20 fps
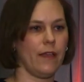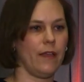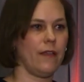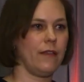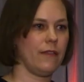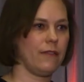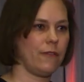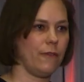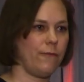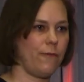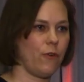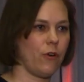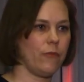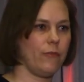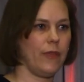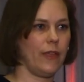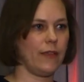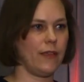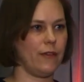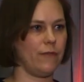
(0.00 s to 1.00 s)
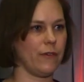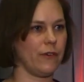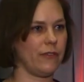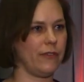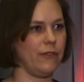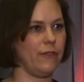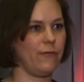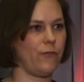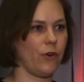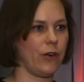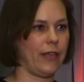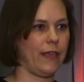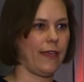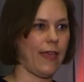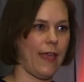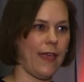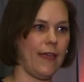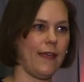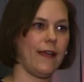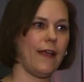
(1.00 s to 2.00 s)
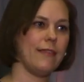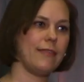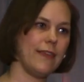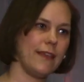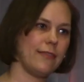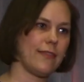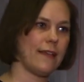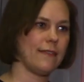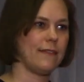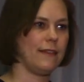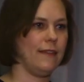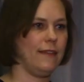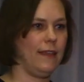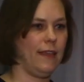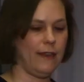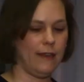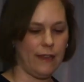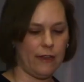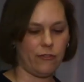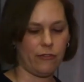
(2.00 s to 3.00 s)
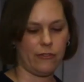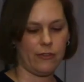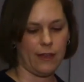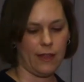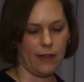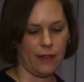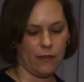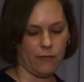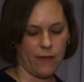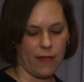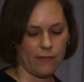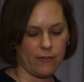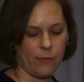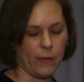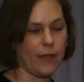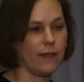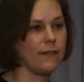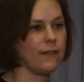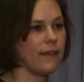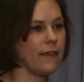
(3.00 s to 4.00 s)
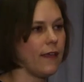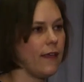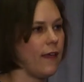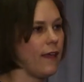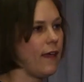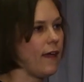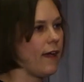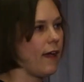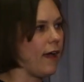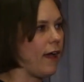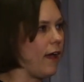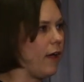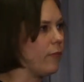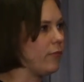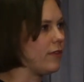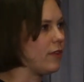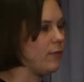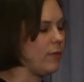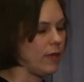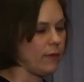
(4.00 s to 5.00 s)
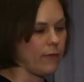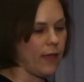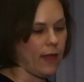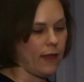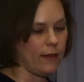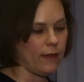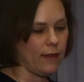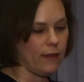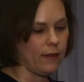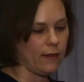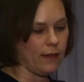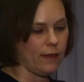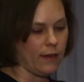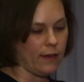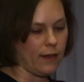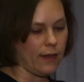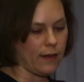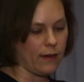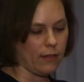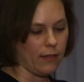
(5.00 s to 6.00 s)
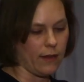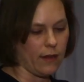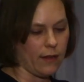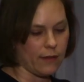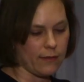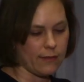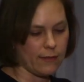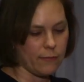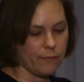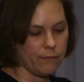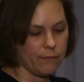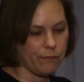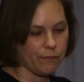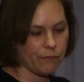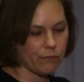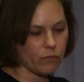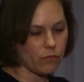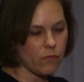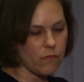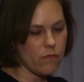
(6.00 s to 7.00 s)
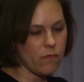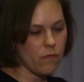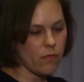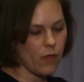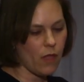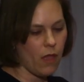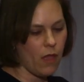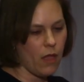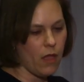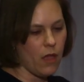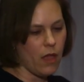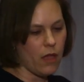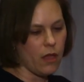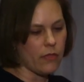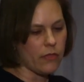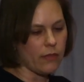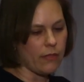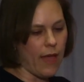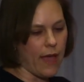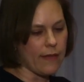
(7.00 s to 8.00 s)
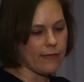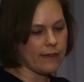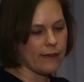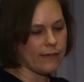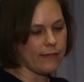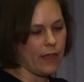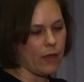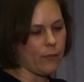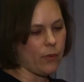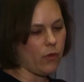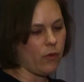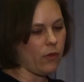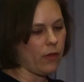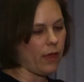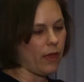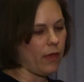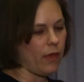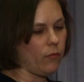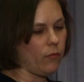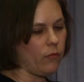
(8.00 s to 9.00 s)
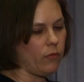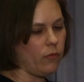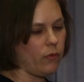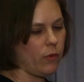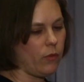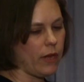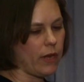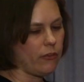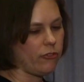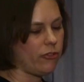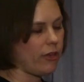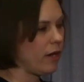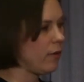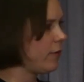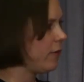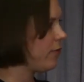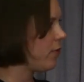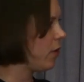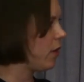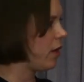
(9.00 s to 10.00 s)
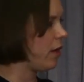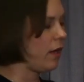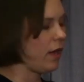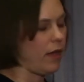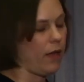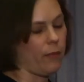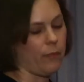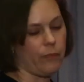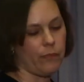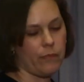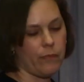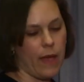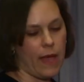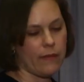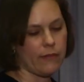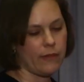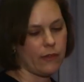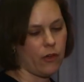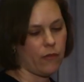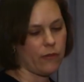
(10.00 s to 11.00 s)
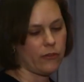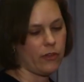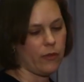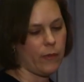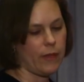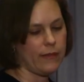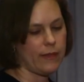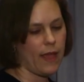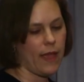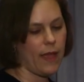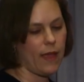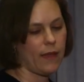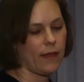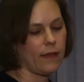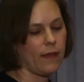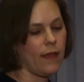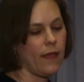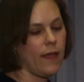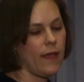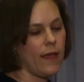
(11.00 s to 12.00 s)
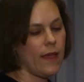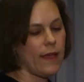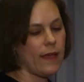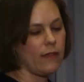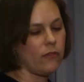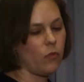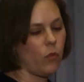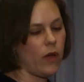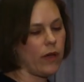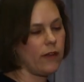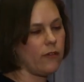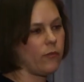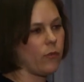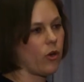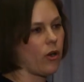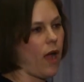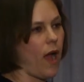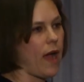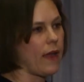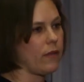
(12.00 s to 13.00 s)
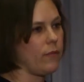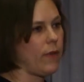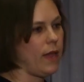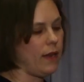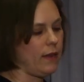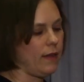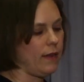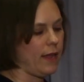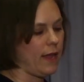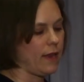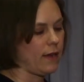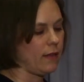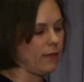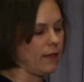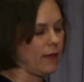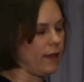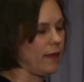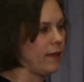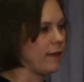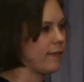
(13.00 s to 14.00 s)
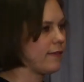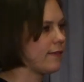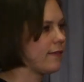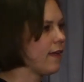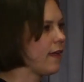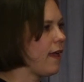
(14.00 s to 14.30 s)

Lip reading: So $4 million versus $40K, I think that's an interesting investment to be made in analytics. The last example we want to share before passing over to Matej is one of more automated analytics.